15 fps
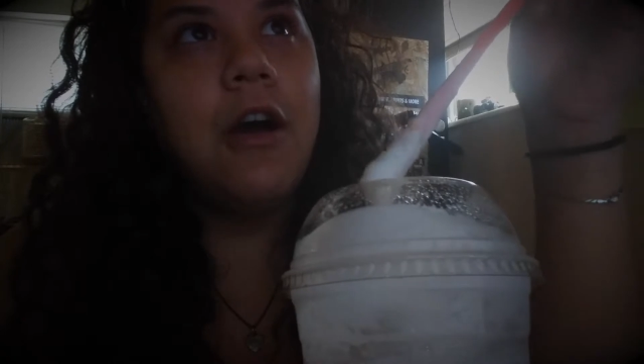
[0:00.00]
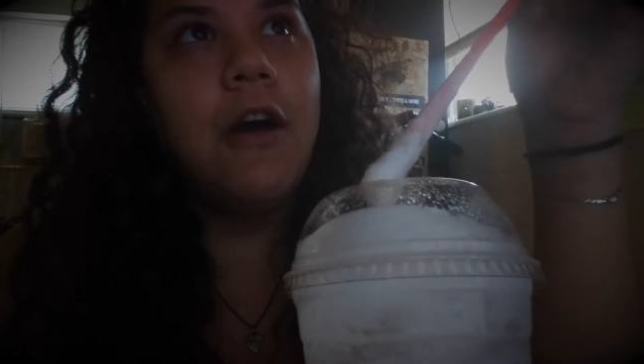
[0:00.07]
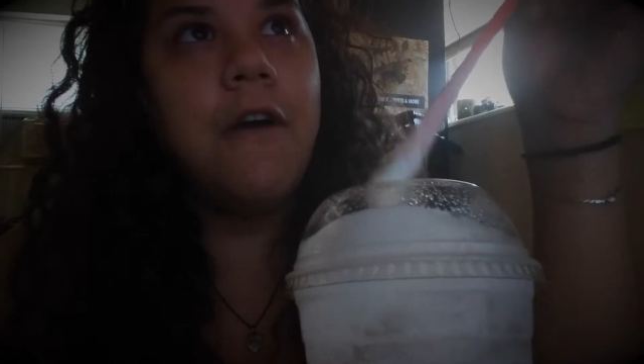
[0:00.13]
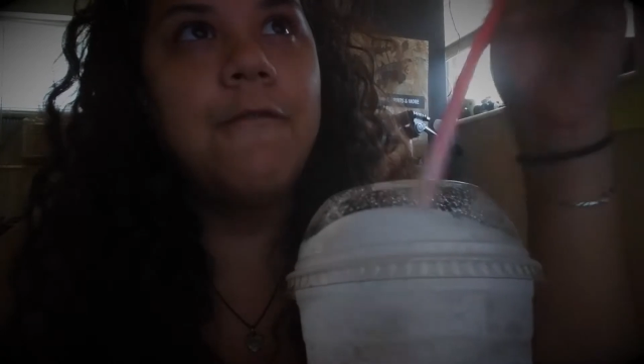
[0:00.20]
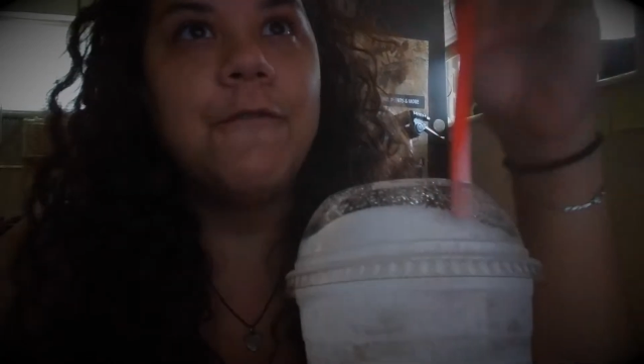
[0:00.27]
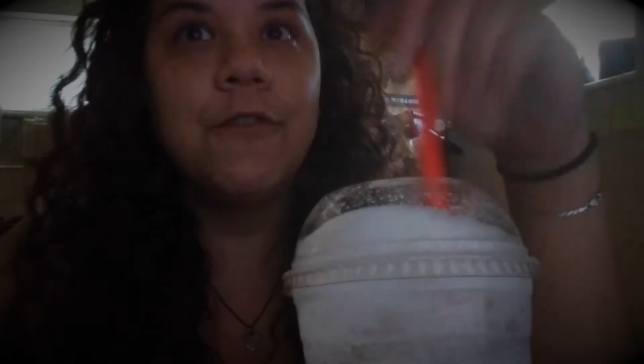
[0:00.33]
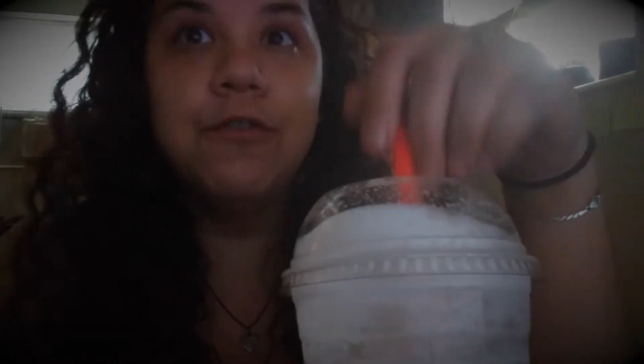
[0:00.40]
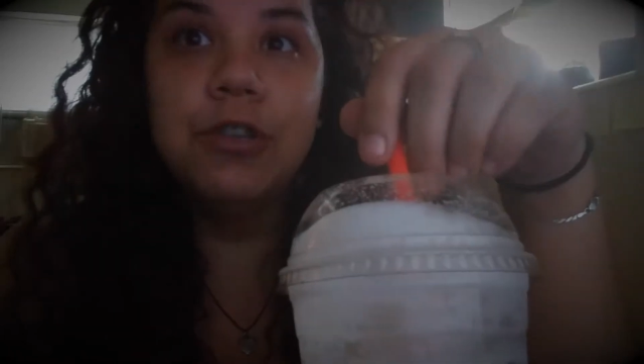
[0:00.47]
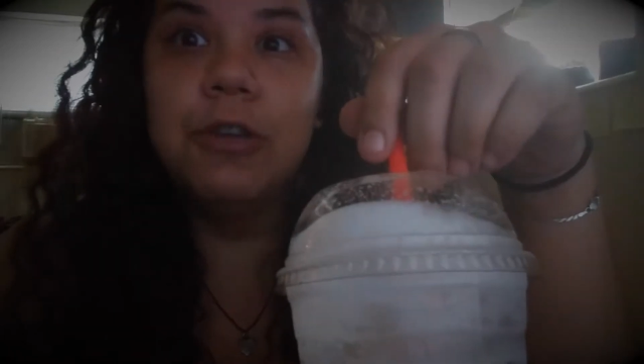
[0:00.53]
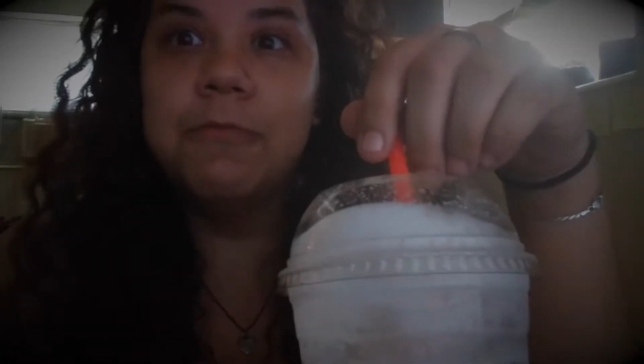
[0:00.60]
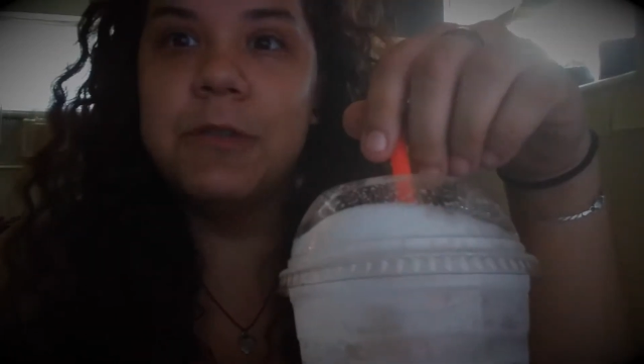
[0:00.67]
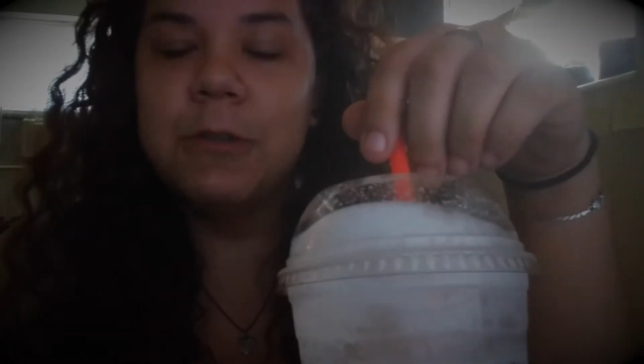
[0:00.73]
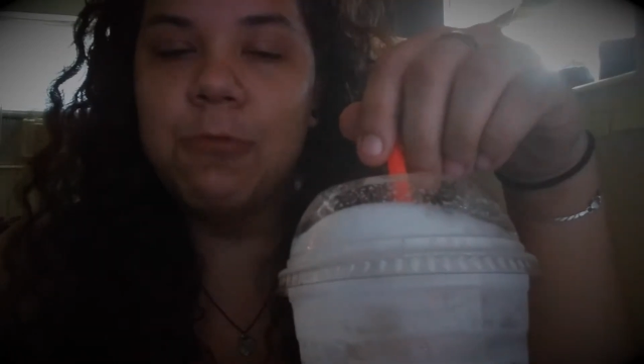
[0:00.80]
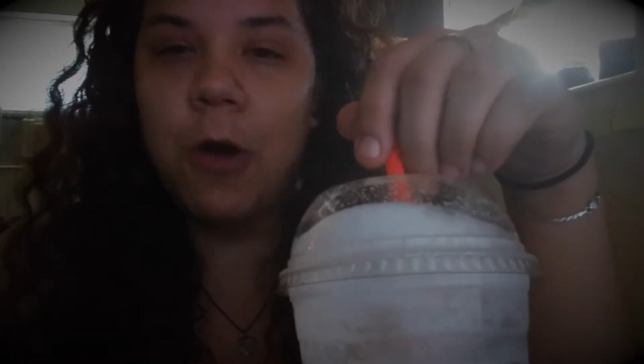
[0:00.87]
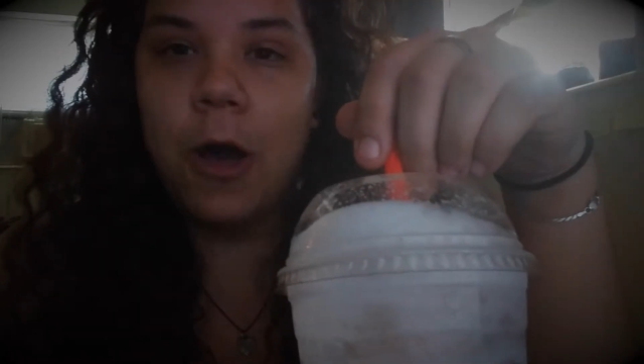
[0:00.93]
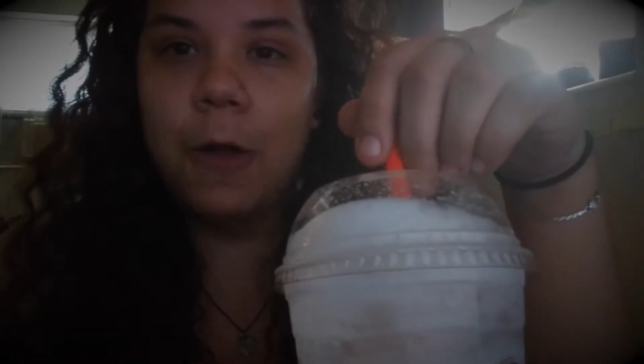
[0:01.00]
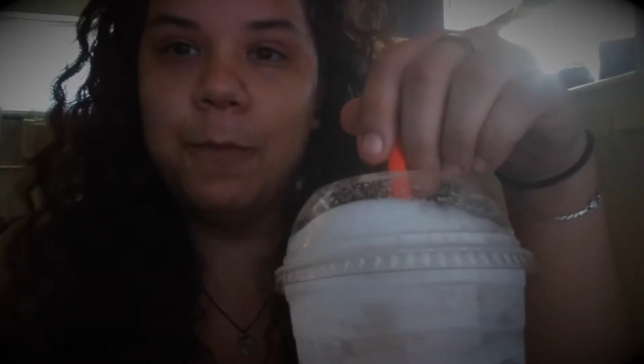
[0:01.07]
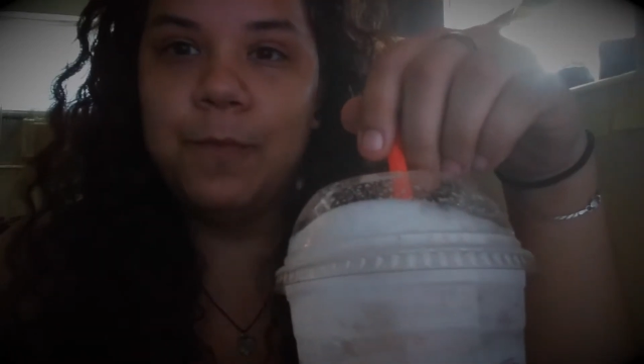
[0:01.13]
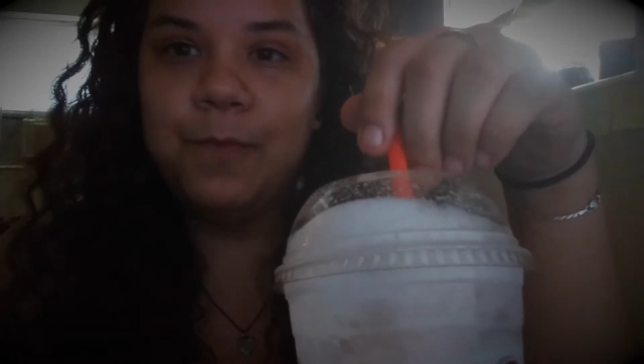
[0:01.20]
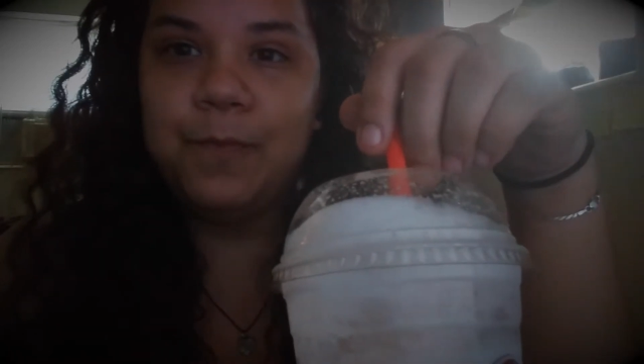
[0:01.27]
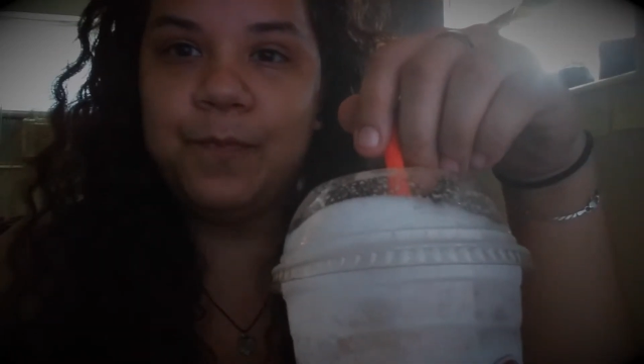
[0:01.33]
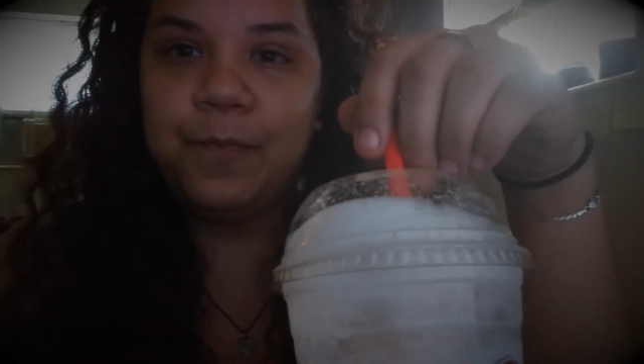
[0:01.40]
Loops
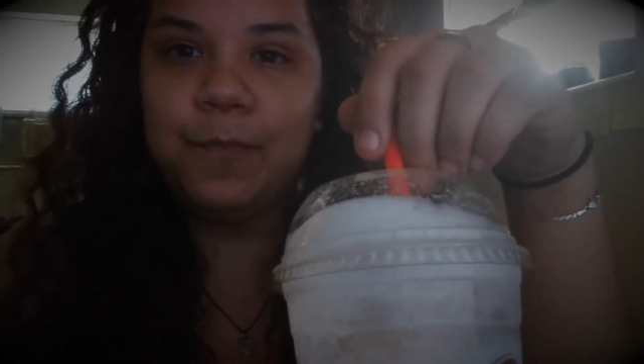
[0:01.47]
one.